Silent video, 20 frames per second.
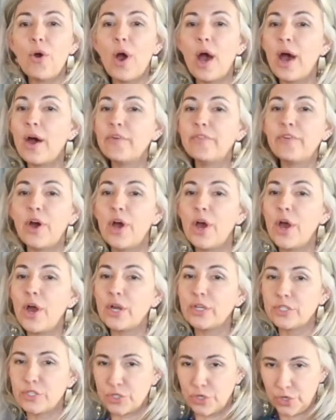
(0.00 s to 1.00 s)
of our
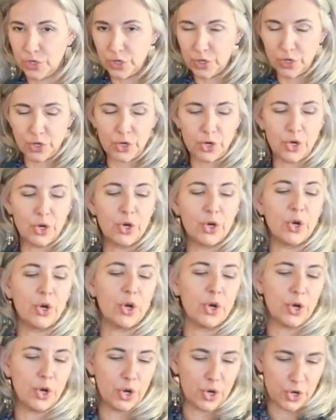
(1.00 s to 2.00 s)

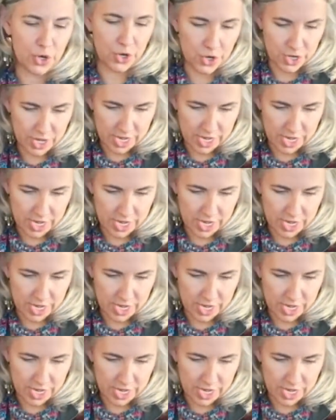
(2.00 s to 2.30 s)
turning.